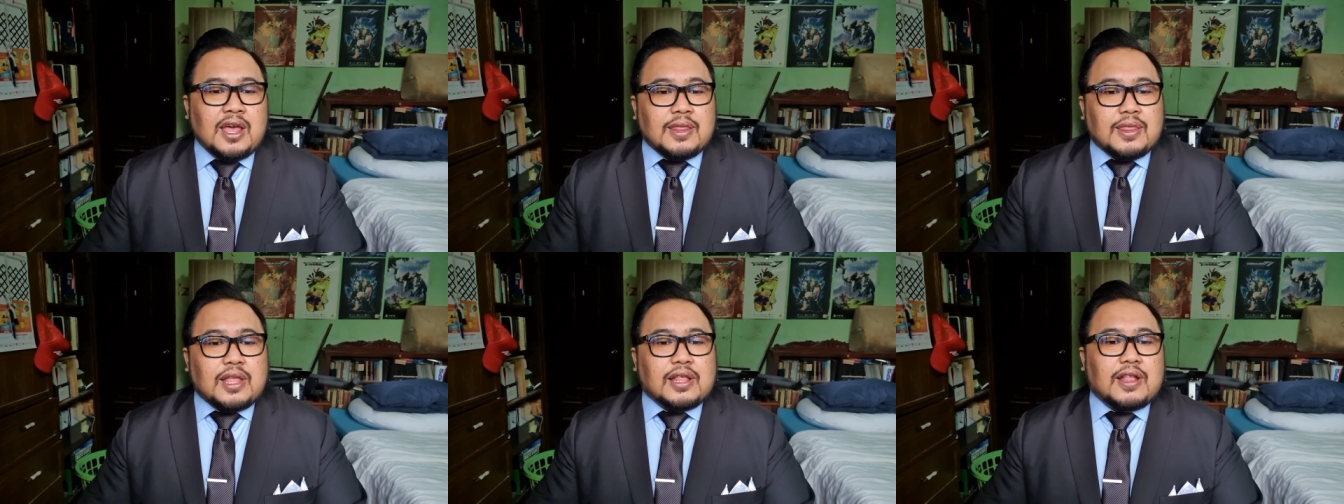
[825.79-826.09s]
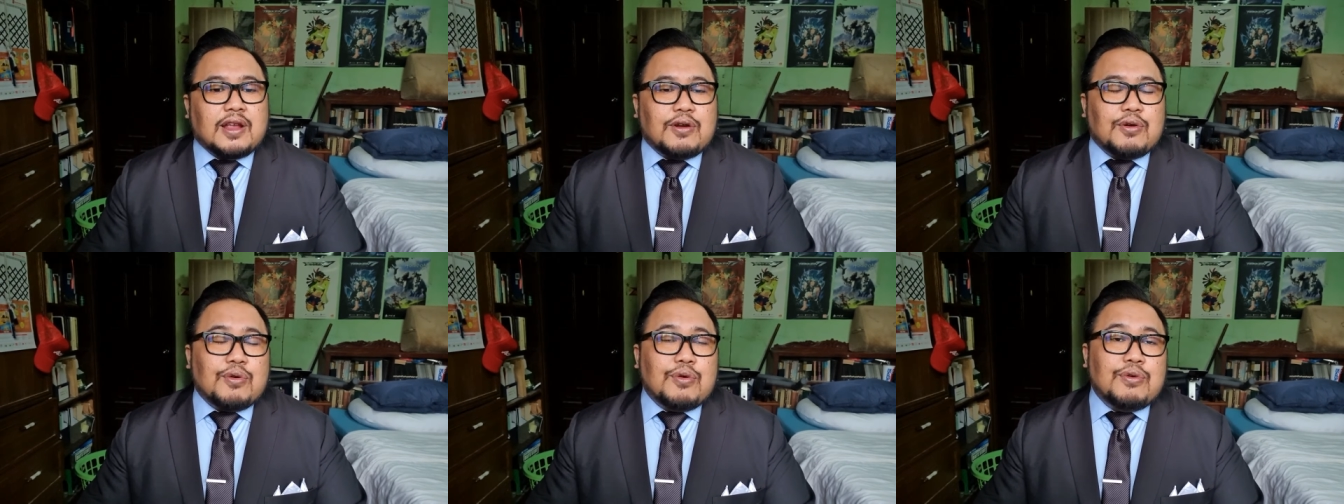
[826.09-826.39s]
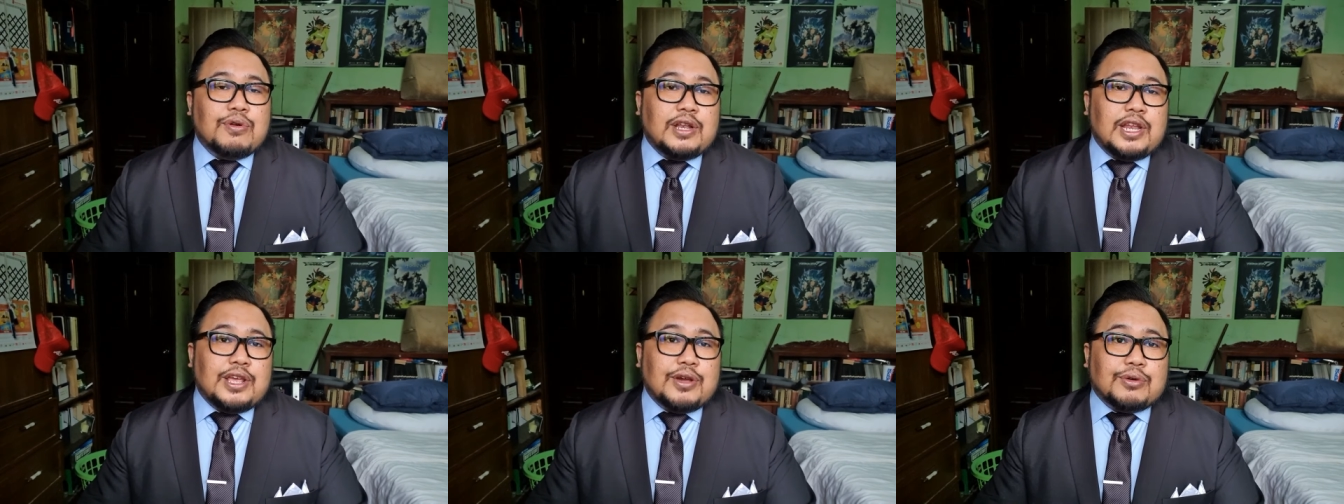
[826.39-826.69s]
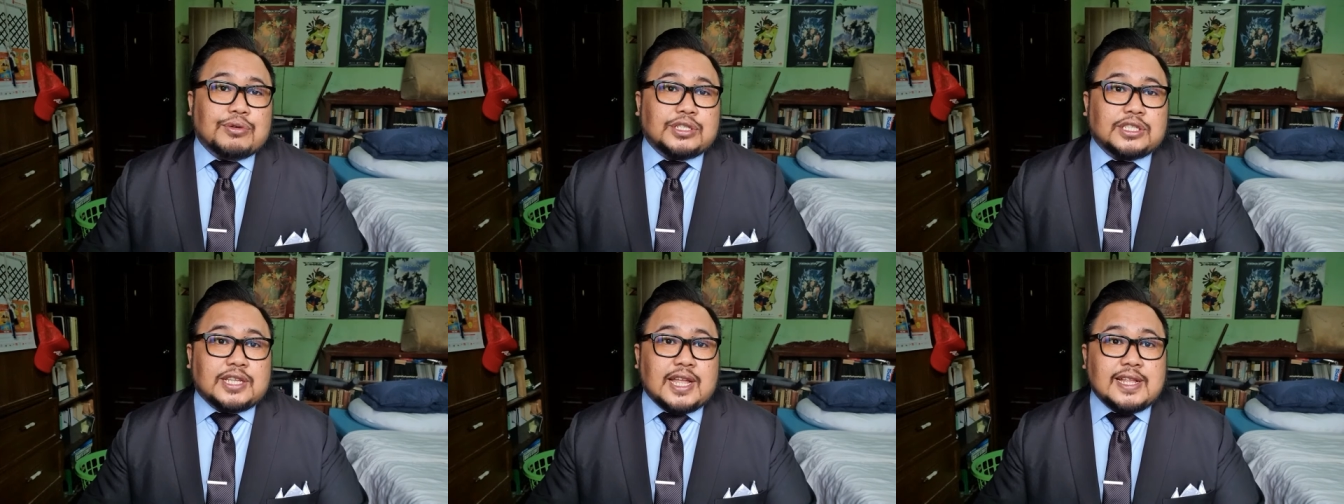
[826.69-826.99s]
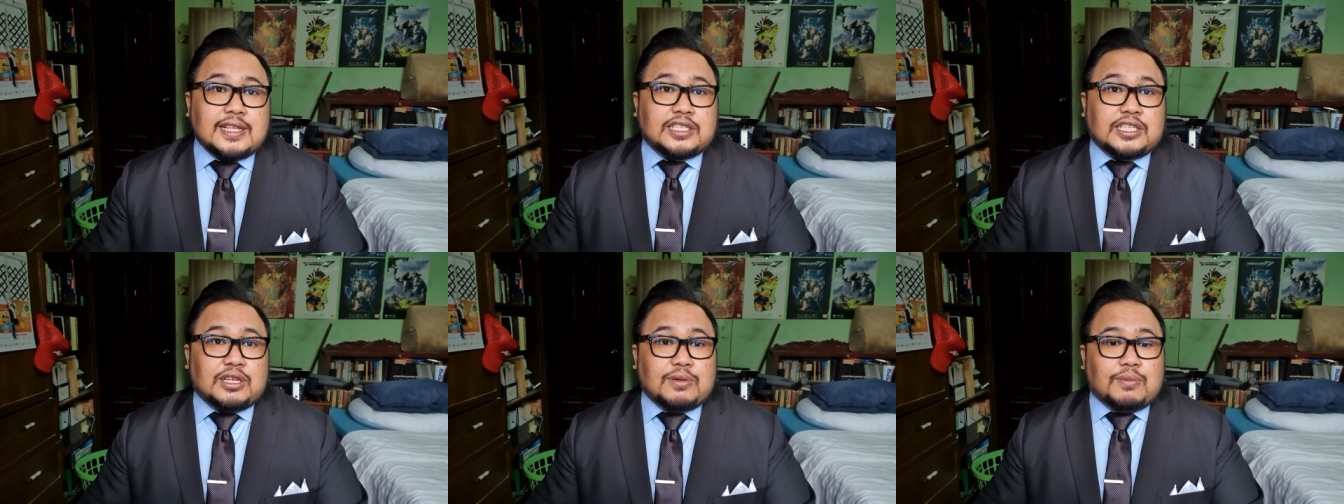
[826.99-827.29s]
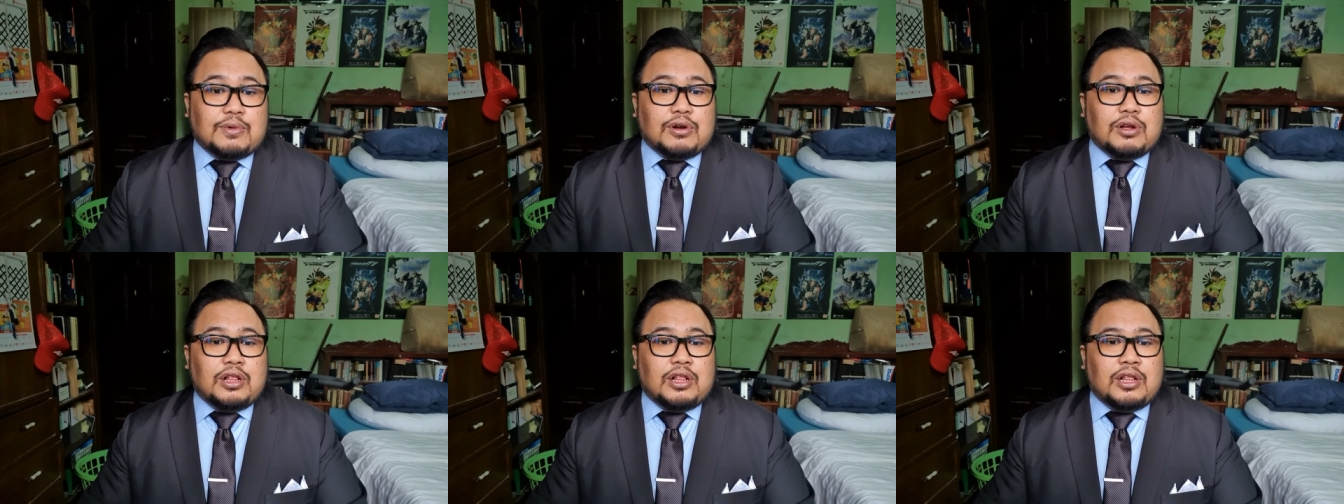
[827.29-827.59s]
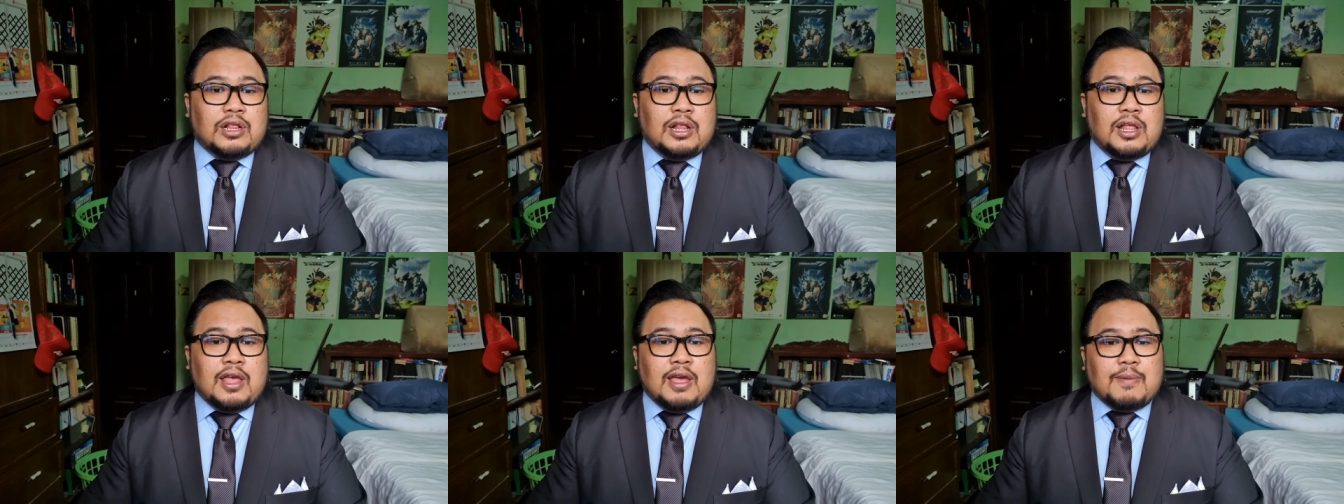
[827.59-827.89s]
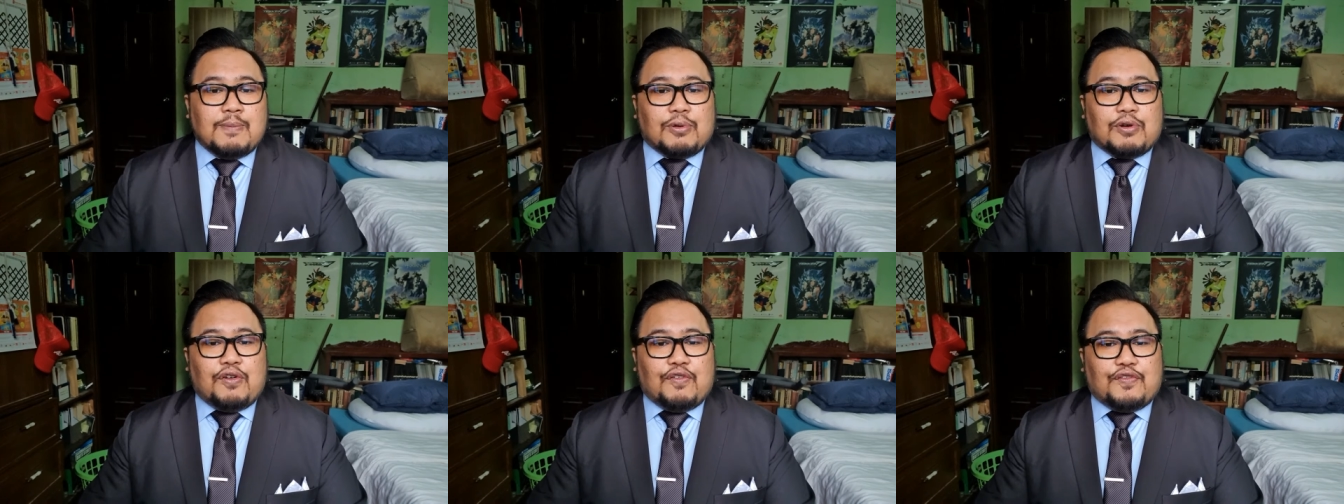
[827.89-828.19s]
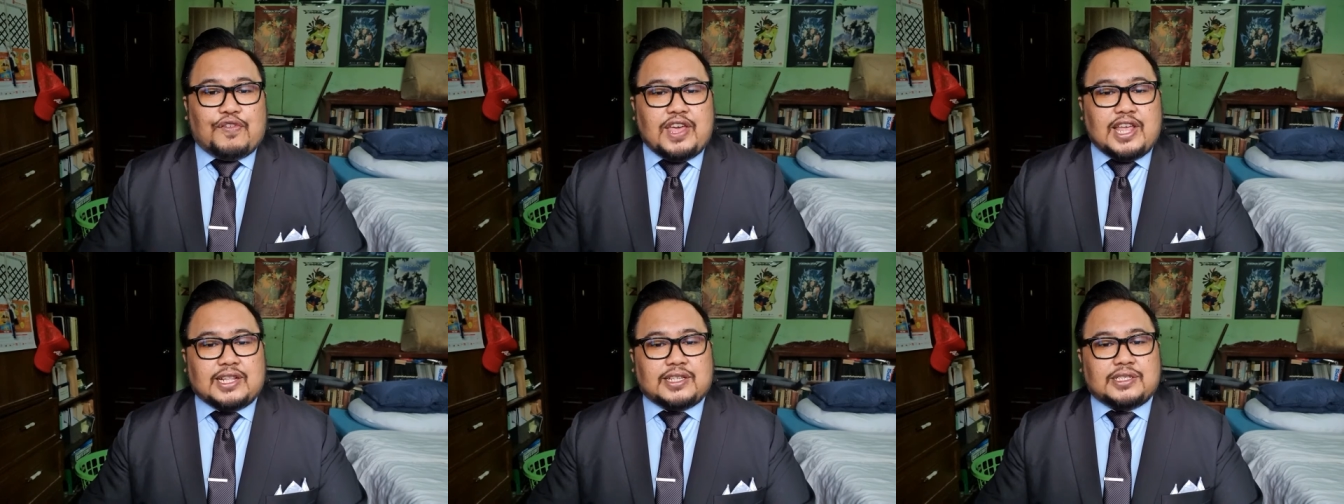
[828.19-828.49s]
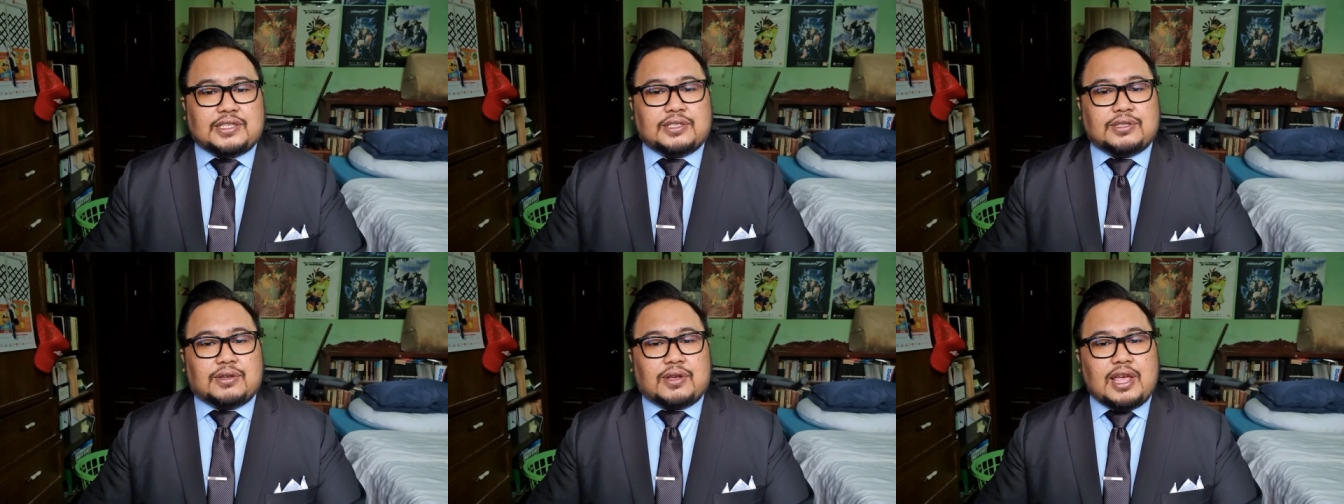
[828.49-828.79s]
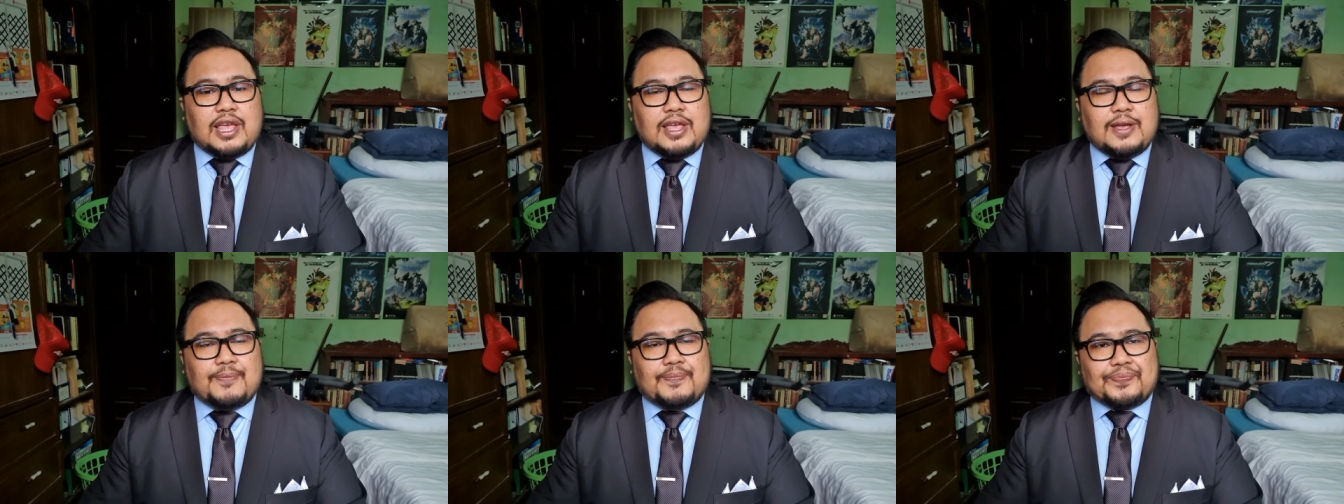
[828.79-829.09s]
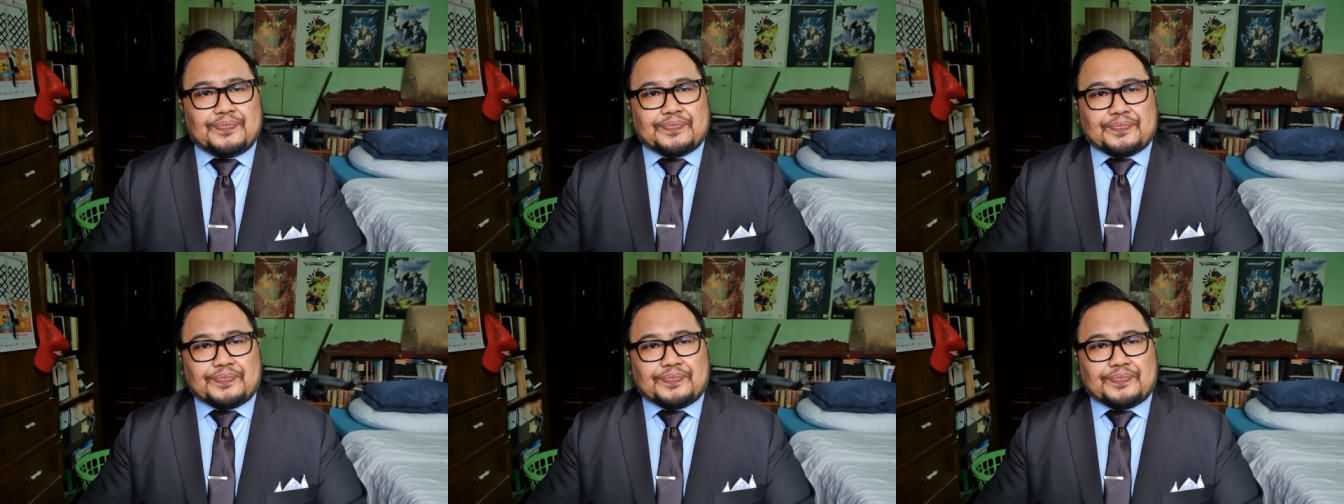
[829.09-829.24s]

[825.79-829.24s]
that are only ostensible profits. Okay.